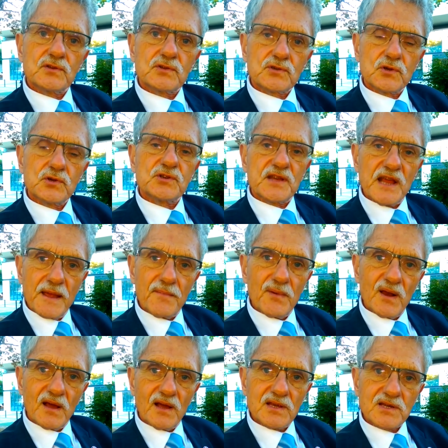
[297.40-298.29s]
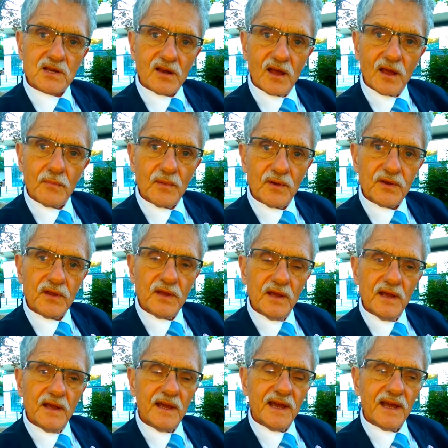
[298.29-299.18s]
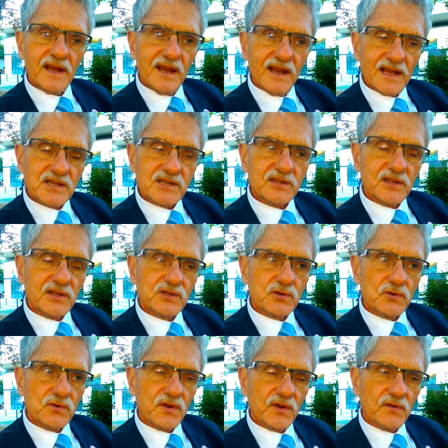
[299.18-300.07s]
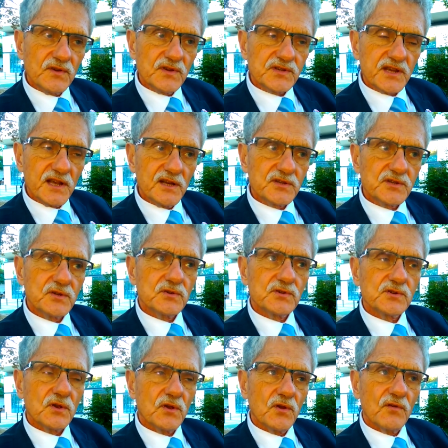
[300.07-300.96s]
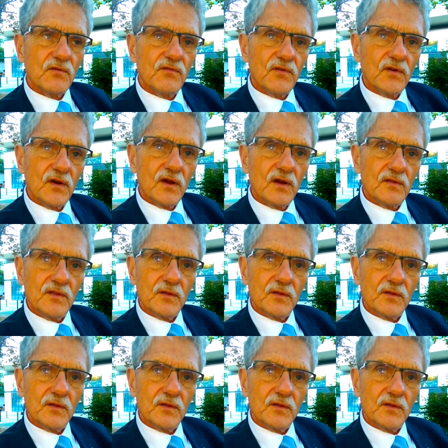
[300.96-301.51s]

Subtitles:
to stabilize climate at less than 2 degrees Celsius over